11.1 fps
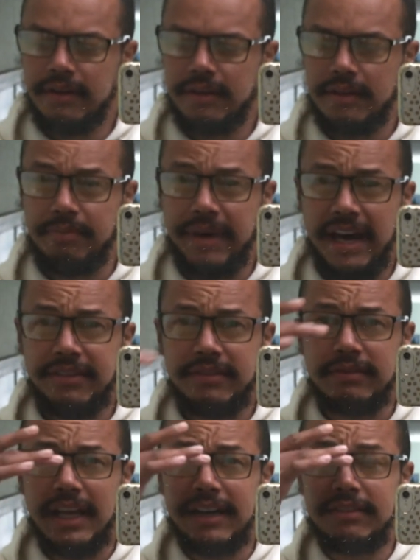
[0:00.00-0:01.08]
The path of
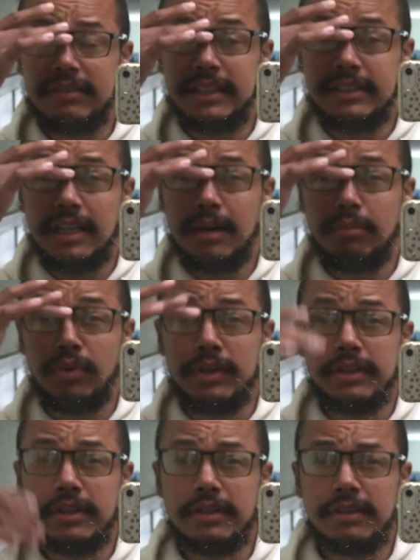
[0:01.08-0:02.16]
life leads
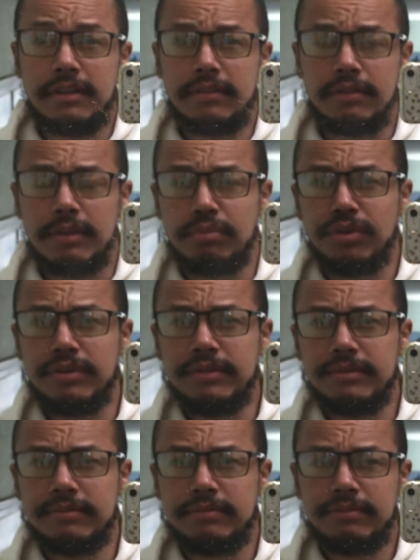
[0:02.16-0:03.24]
upward for the prudent,
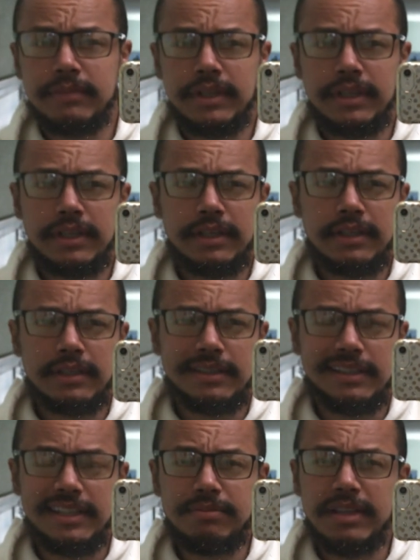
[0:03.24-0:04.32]
to
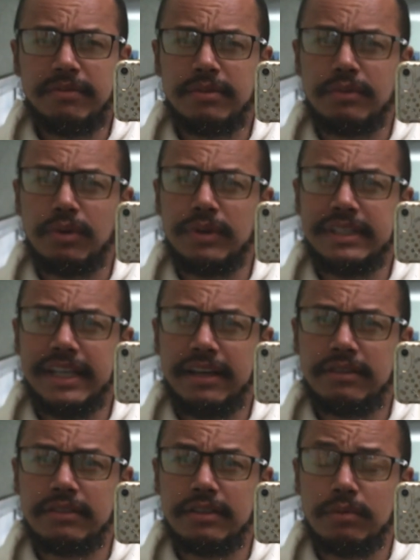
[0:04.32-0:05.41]
keep them from going
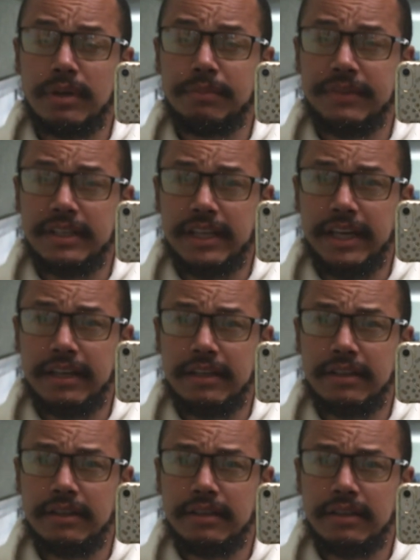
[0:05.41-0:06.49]
down to the realm of the dead.
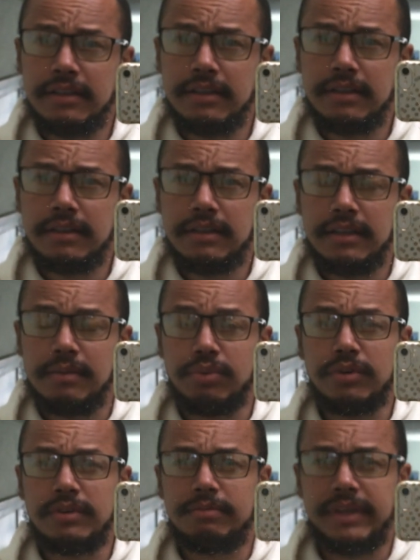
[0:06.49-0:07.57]
Now,
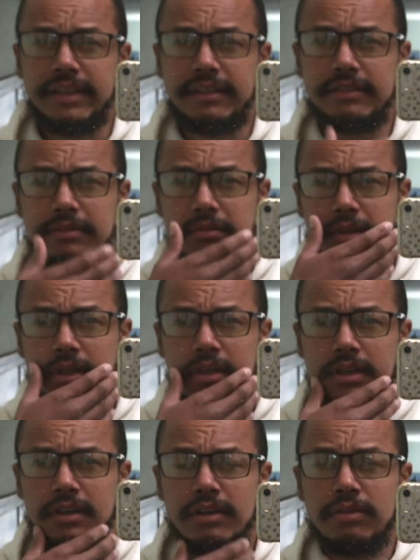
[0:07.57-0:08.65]
prudent means
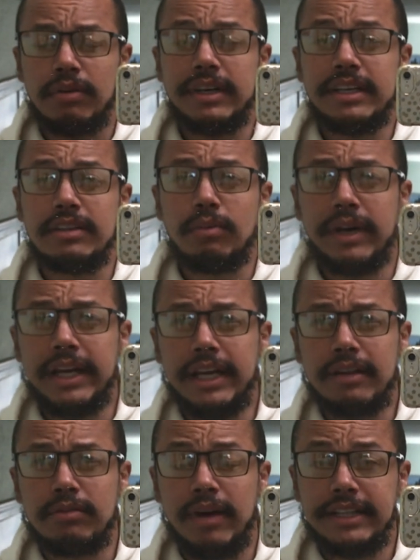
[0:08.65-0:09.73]
running in the way
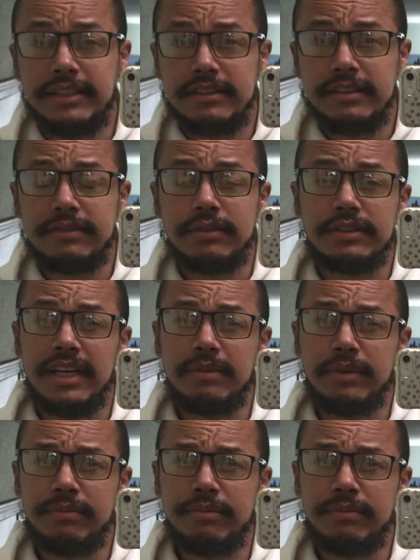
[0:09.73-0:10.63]
of righteousness, for example.